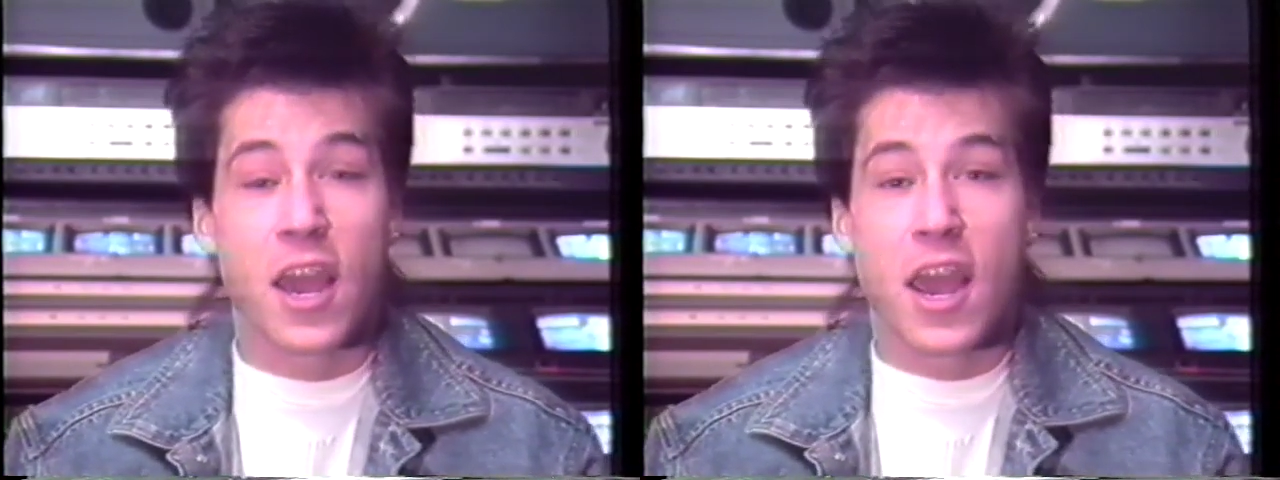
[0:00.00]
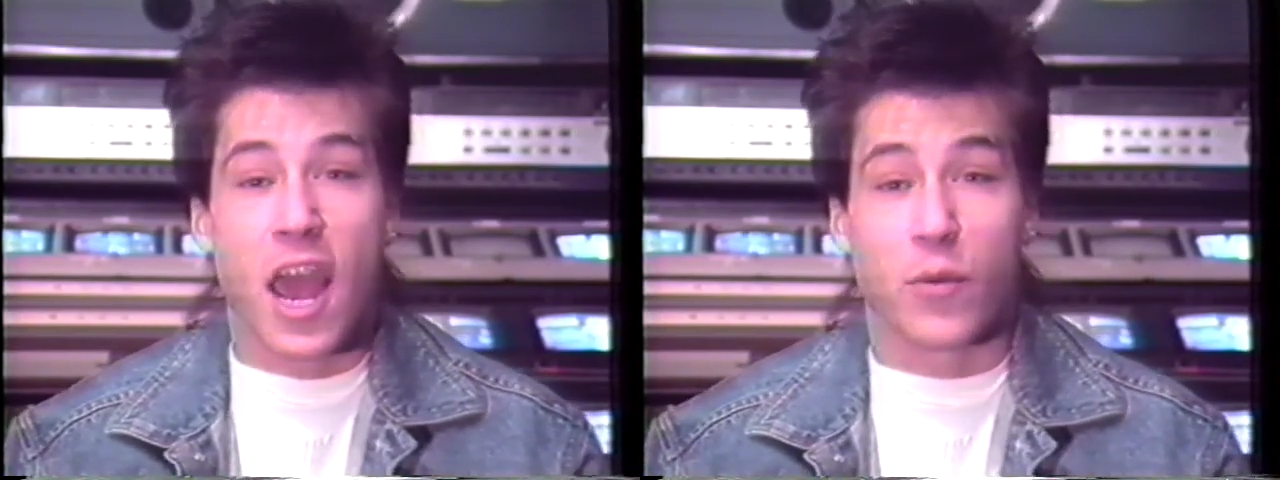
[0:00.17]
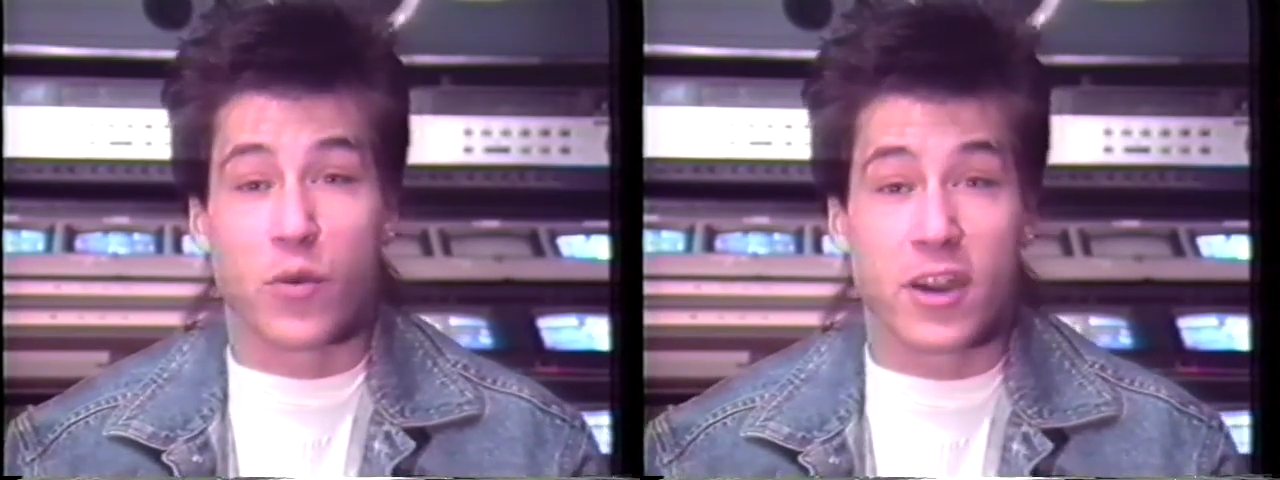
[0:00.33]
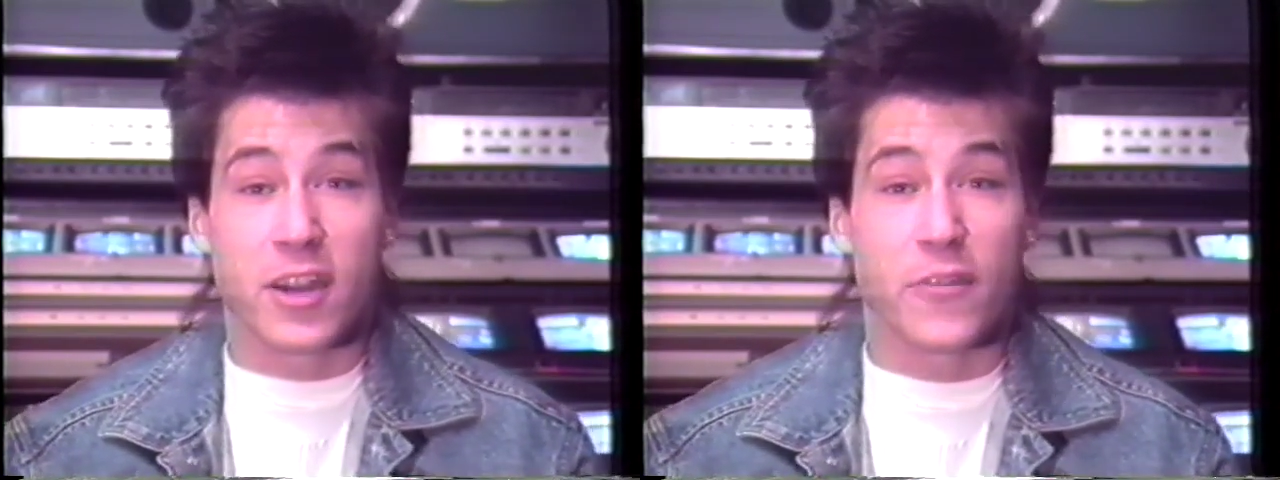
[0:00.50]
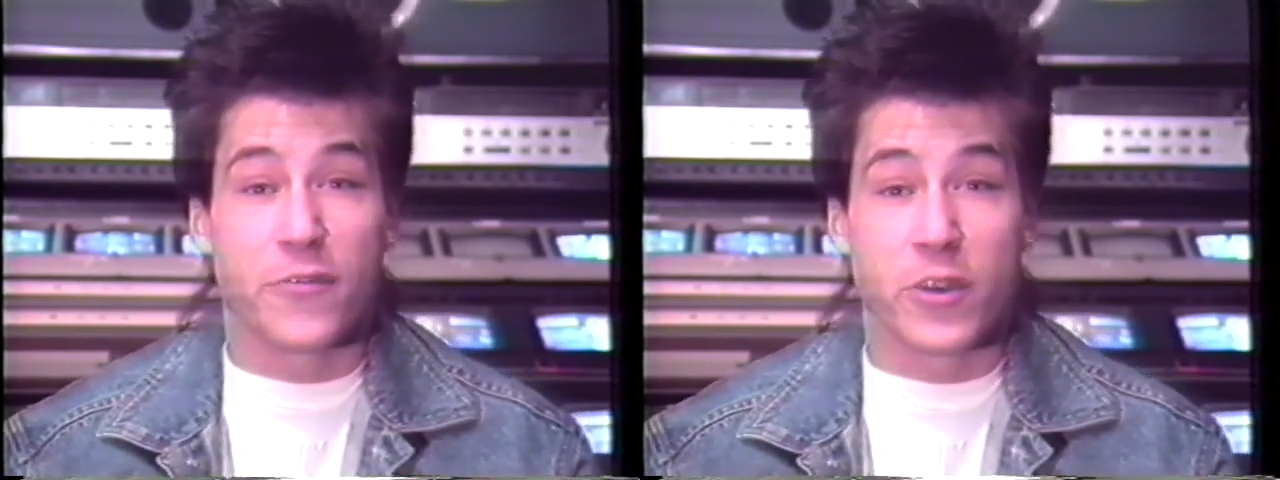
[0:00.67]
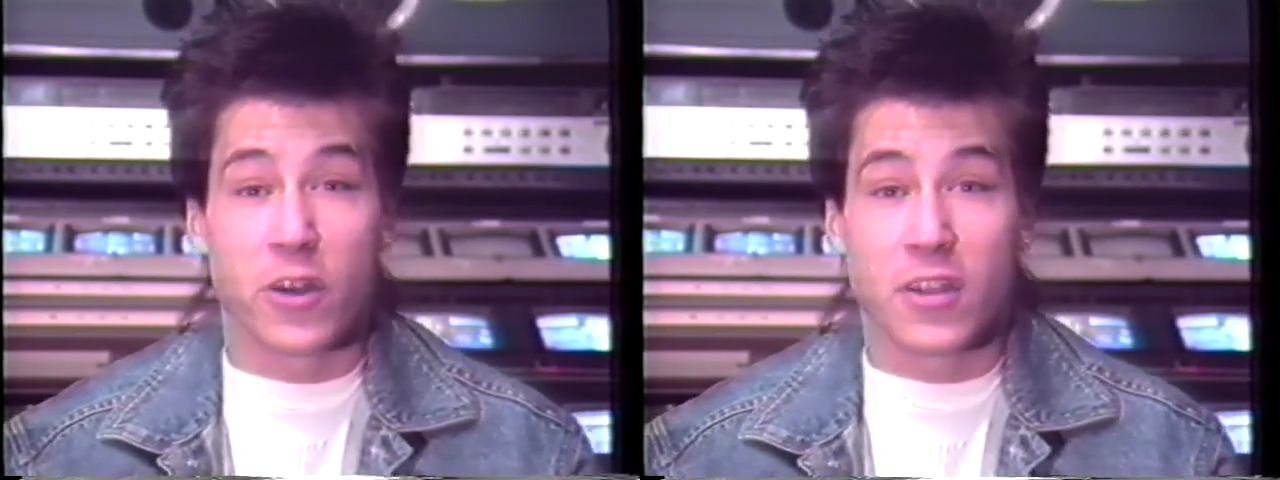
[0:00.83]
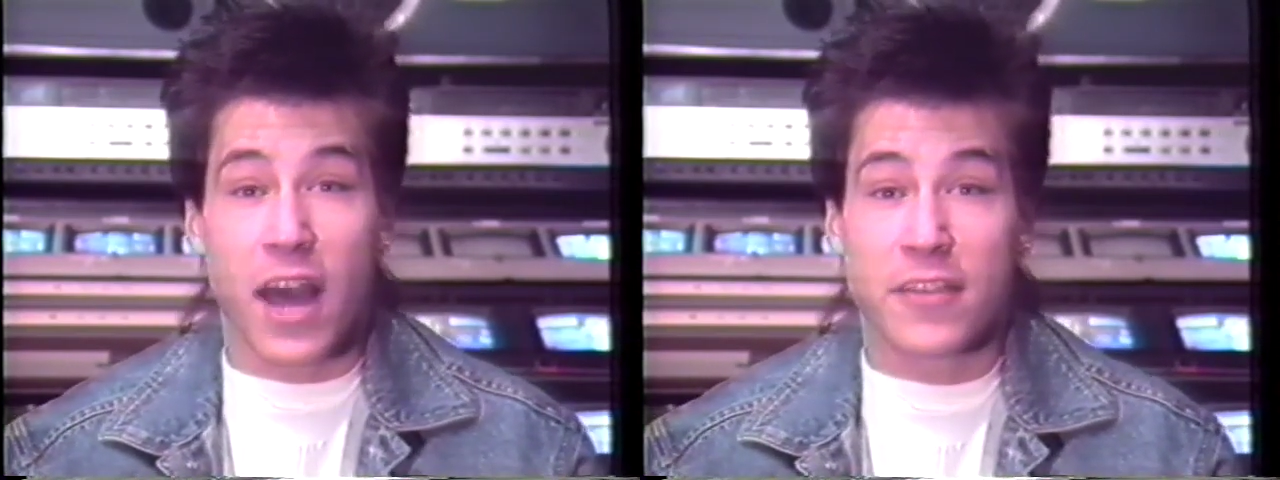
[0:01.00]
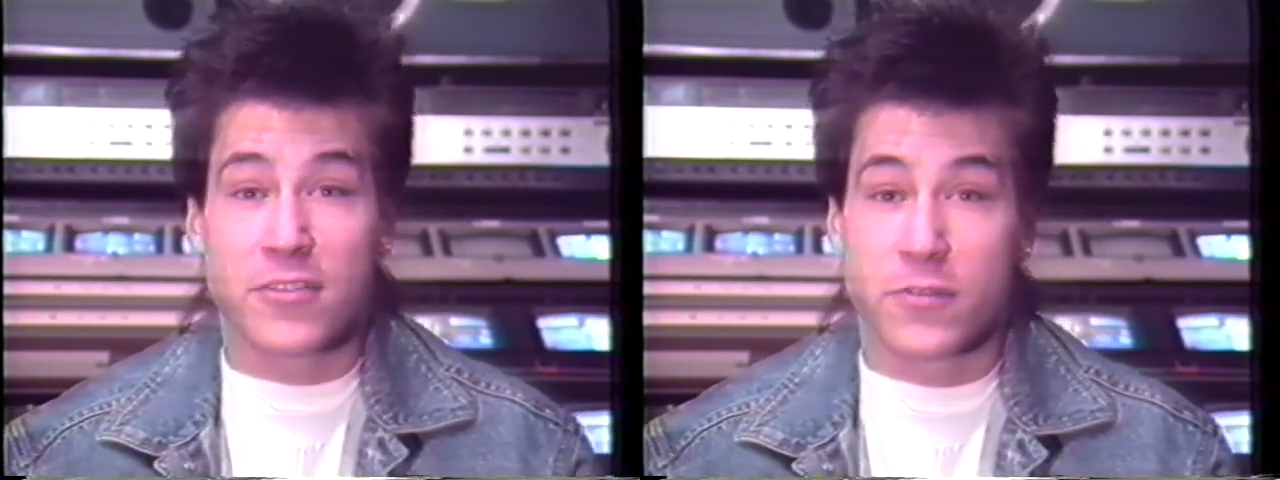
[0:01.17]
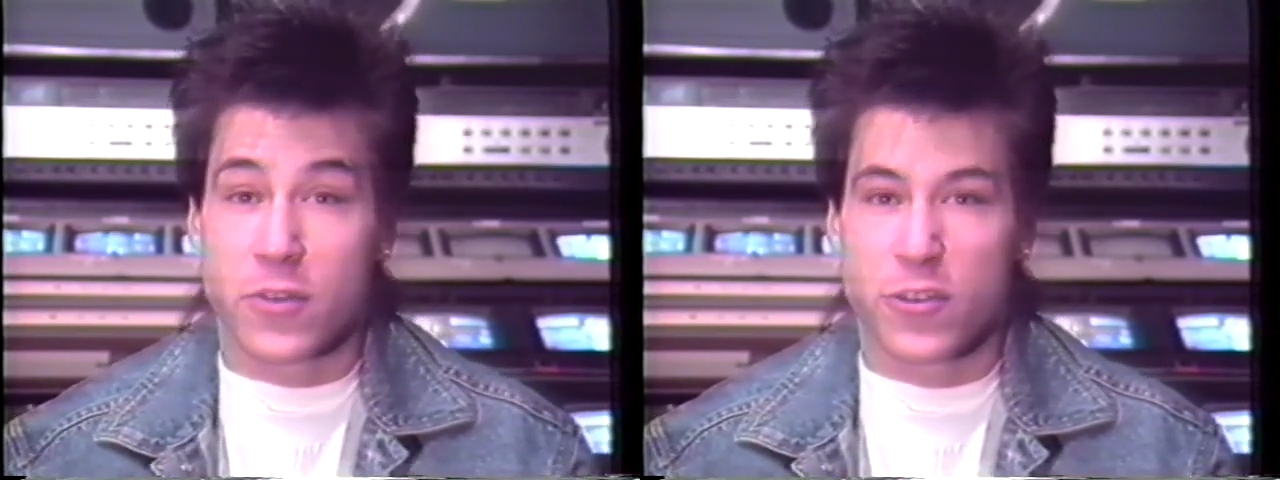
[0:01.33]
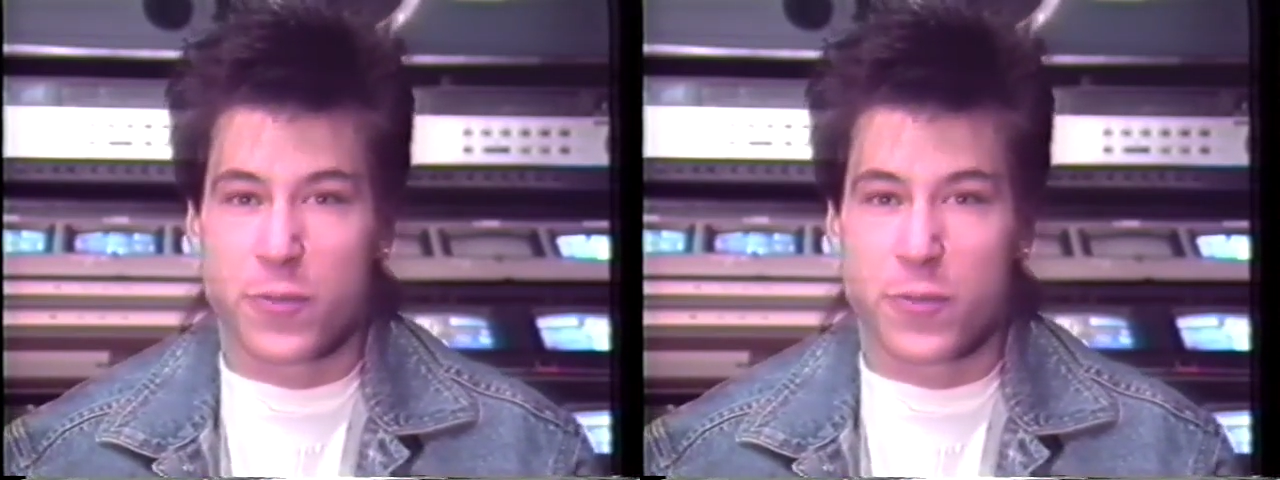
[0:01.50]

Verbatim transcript: and we're going to fill lots of those